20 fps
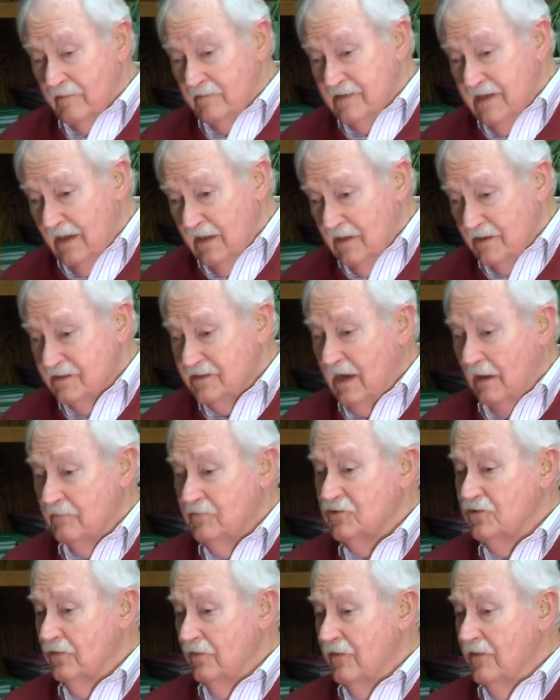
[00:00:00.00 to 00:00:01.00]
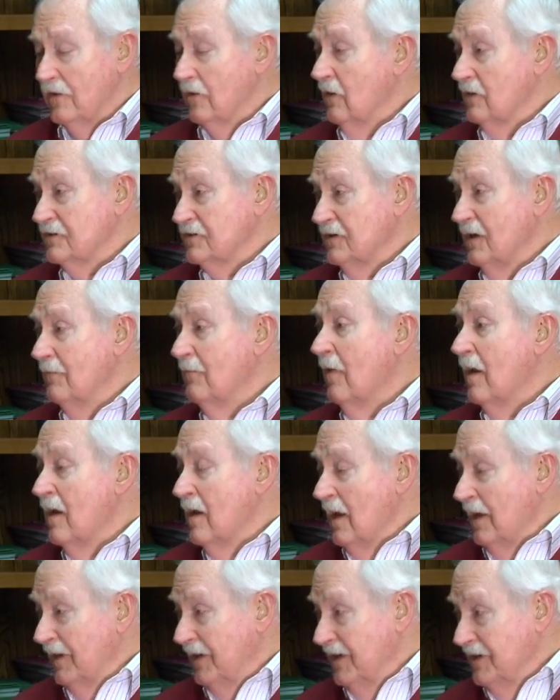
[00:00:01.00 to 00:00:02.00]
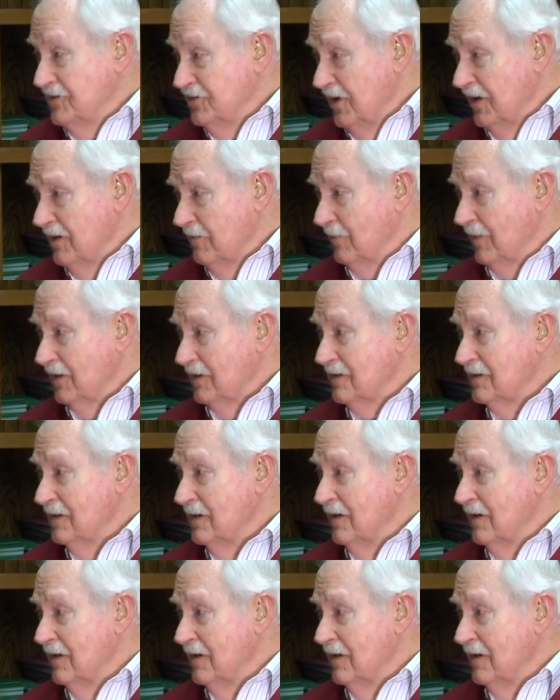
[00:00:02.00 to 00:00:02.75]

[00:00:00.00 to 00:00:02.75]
tell us, I'm sure there are some legitimate.